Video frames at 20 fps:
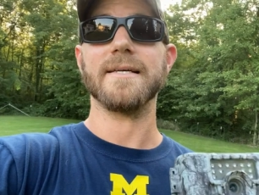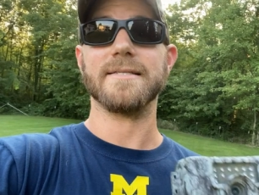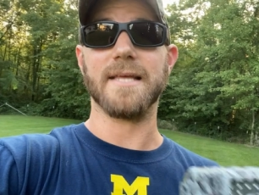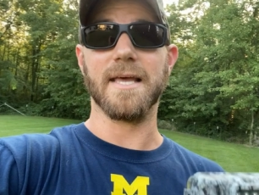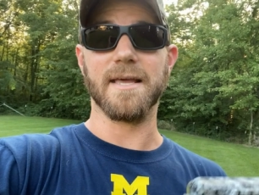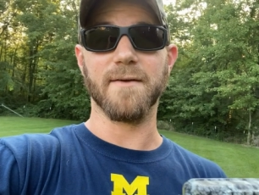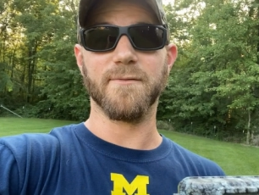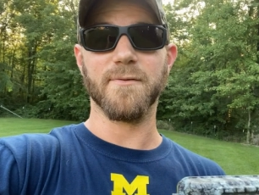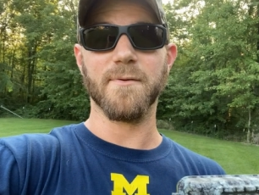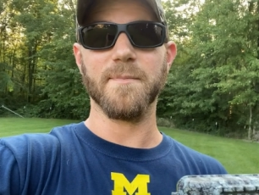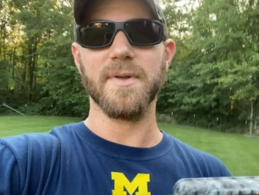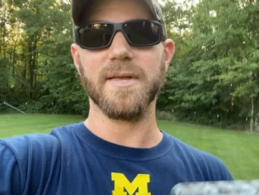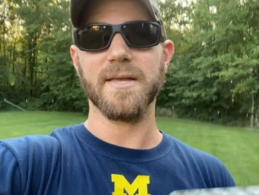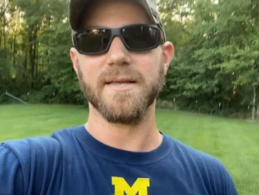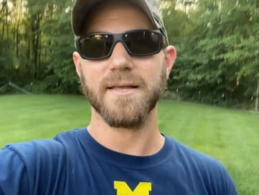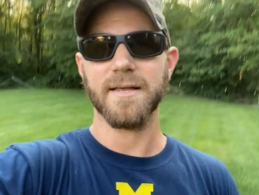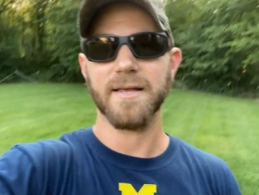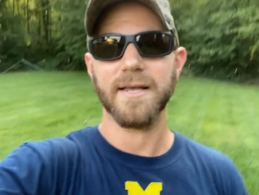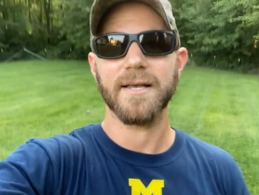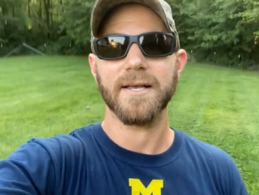take it from
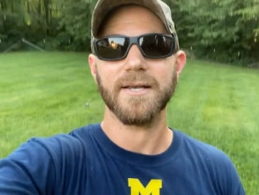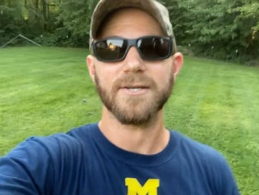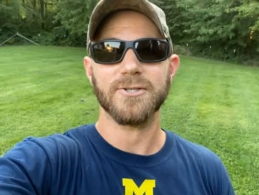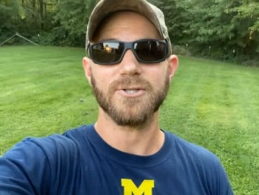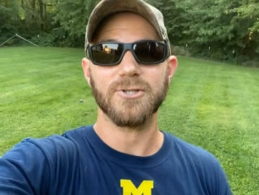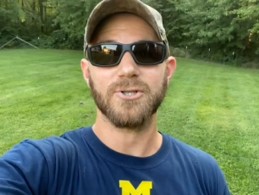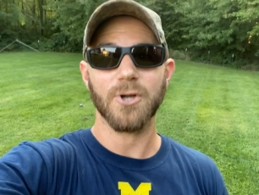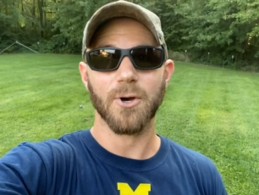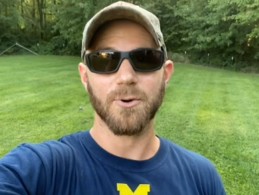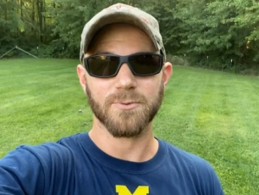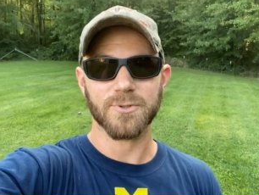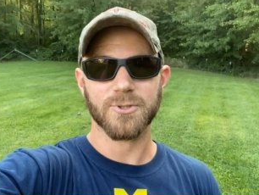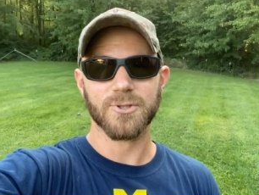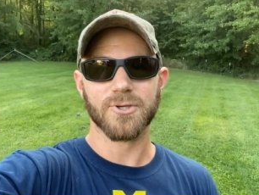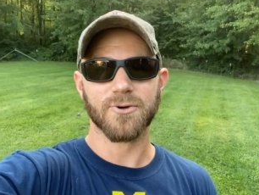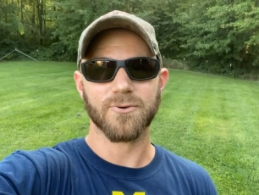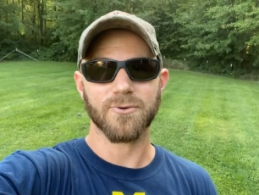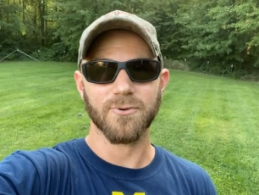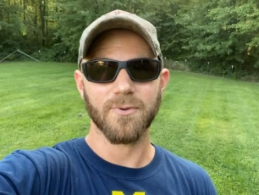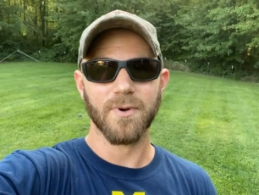me, don't
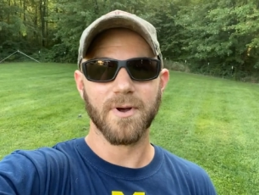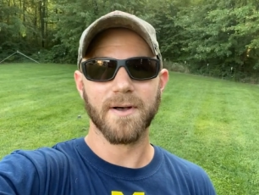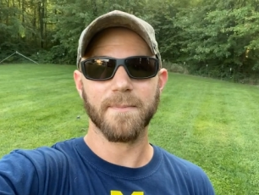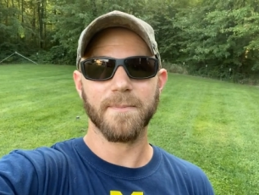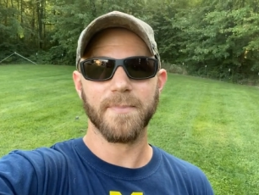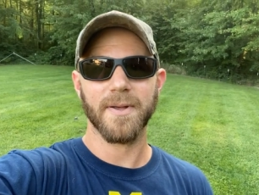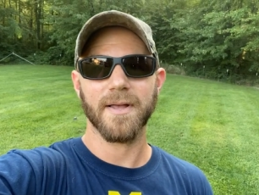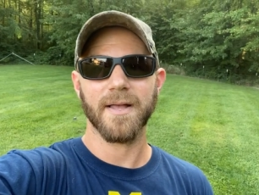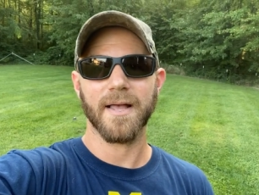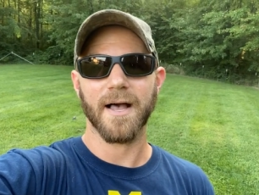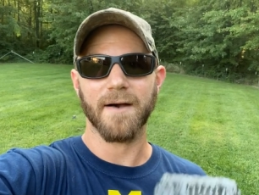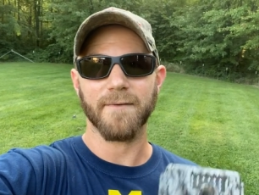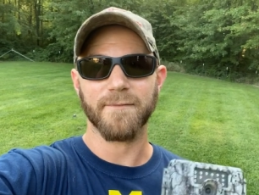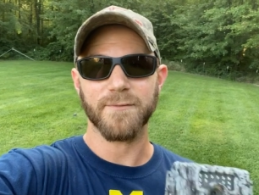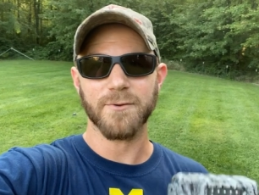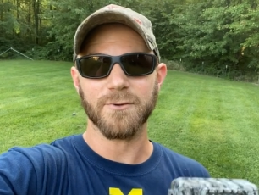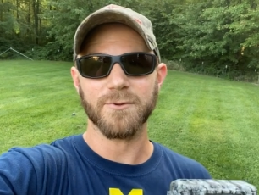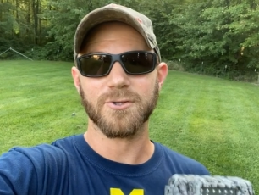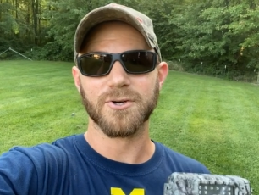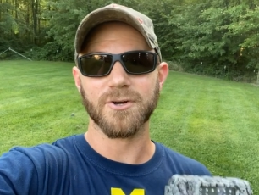screw up a
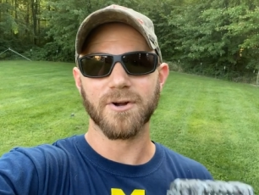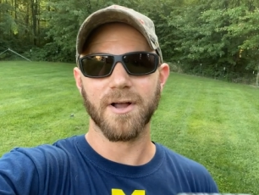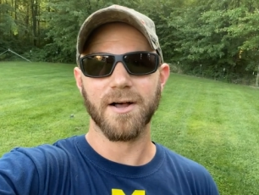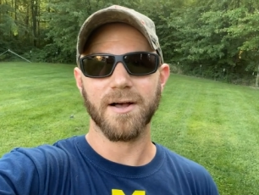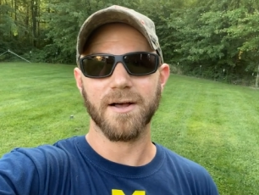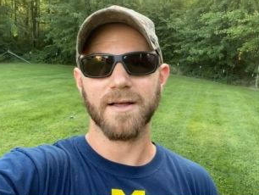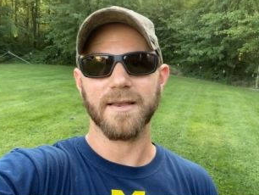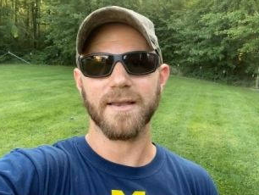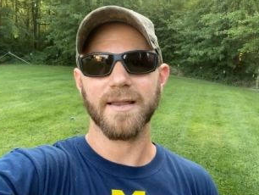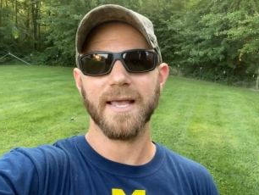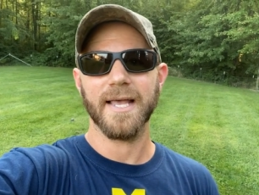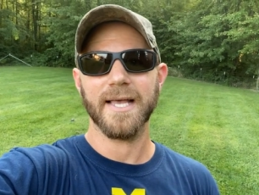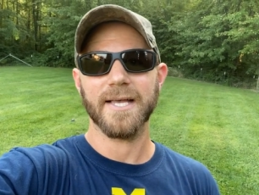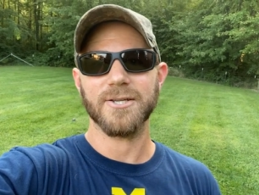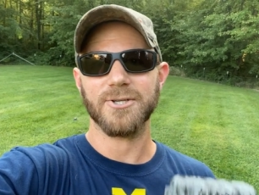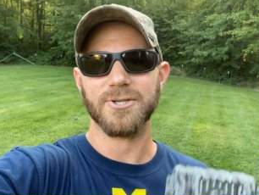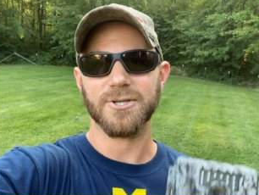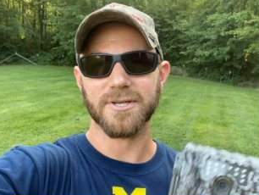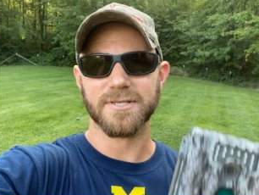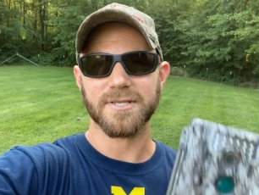future hunt
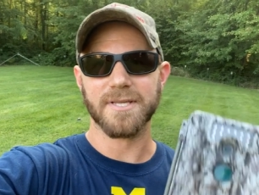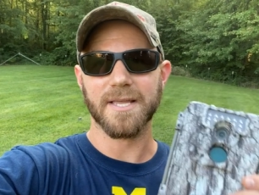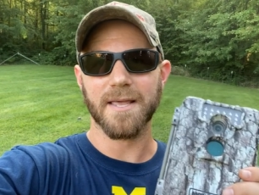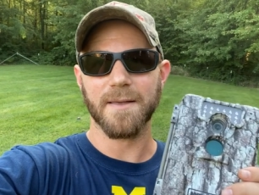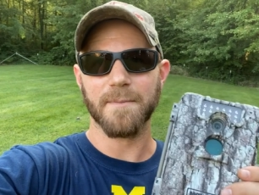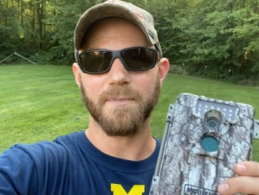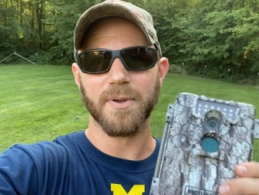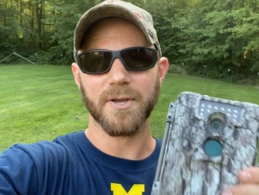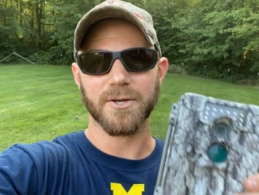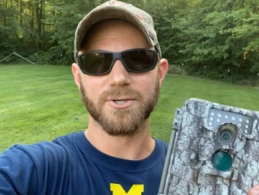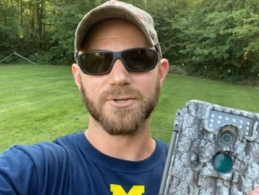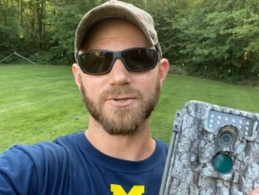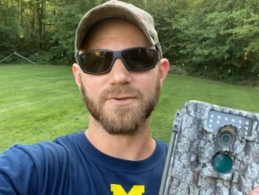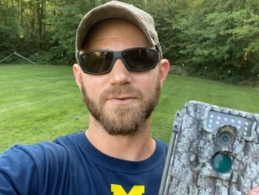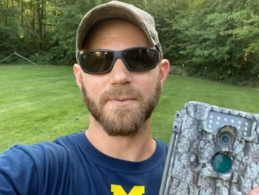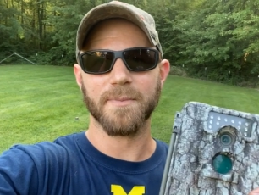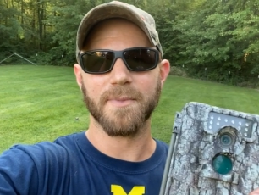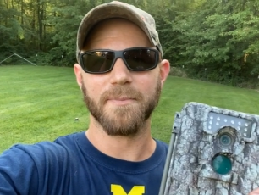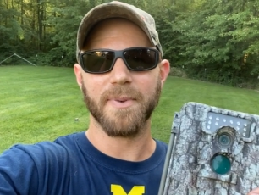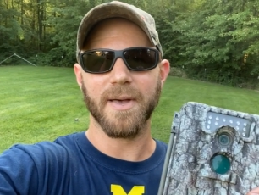just to get pictures
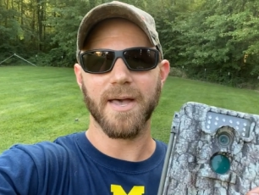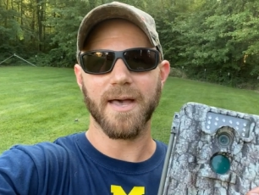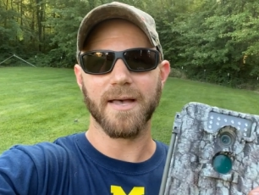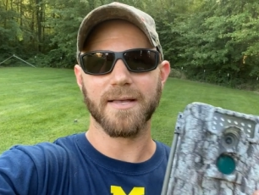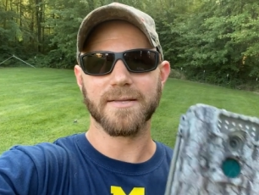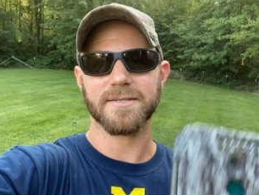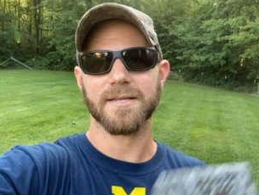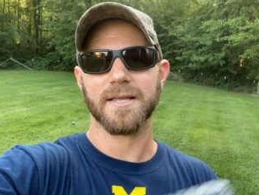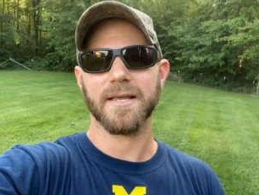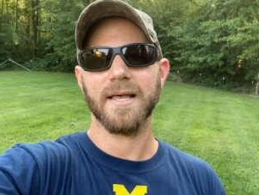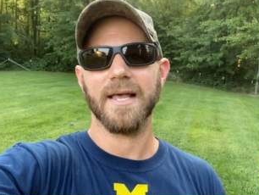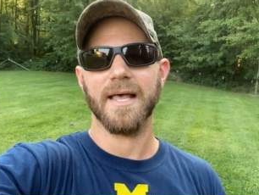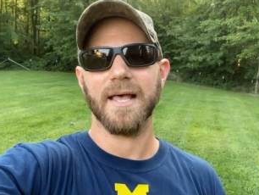from the past.